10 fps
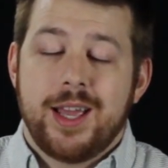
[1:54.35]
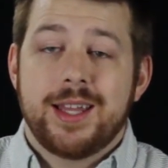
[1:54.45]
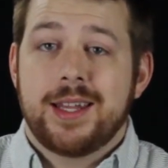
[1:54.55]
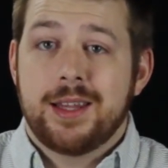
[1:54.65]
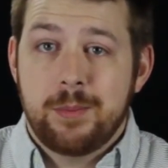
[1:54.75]

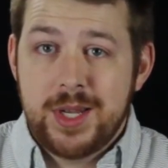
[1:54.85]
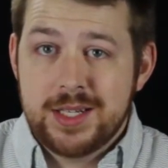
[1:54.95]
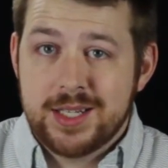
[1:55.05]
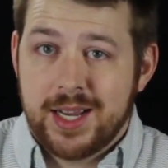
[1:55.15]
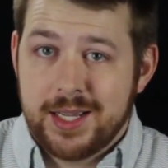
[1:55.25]
And in the
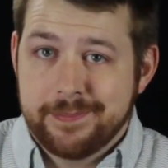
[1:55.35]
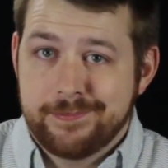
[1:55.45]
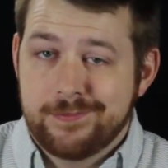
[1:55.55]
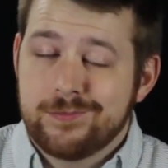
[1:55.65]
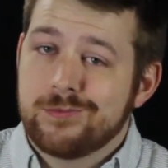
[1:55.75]
meantime,
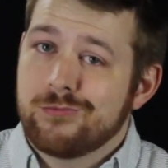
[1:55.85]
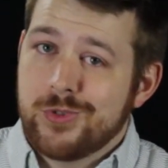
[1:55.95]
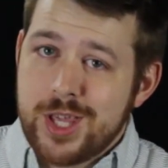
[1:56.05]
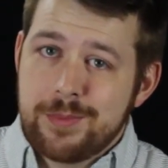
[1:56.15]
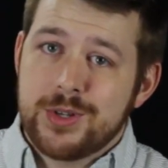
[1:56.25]

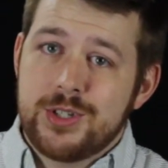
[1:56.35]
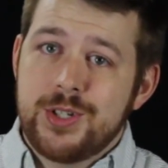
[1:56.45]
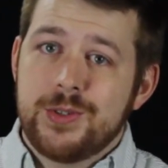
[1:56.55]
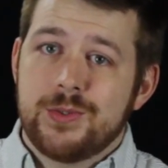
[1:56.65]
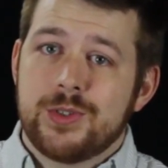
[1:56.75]
keep it
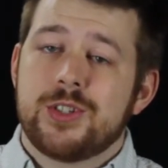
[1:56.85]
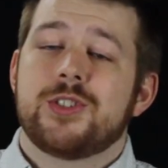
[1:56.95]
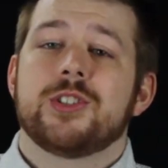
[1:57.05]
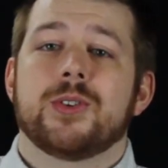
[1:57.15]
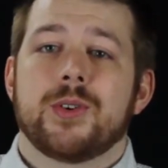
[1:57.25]
tuned
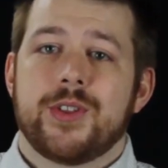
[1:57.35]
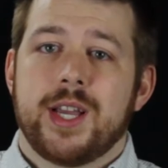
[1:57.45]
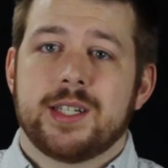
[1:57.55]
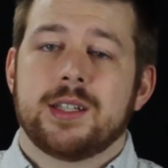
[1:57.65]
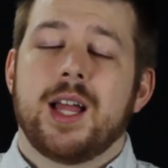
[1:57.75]
to
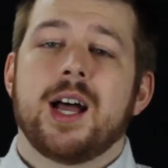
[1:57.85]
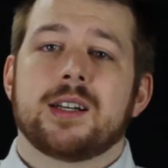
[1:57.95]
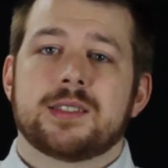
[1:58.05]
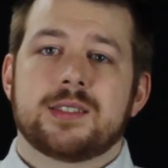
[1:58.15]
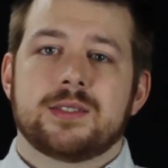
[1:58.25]
NorthGate
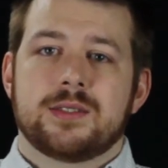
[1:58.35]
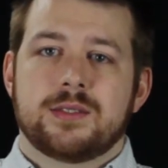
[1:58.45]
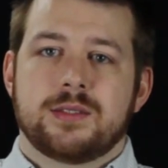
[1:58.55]
Unlocked.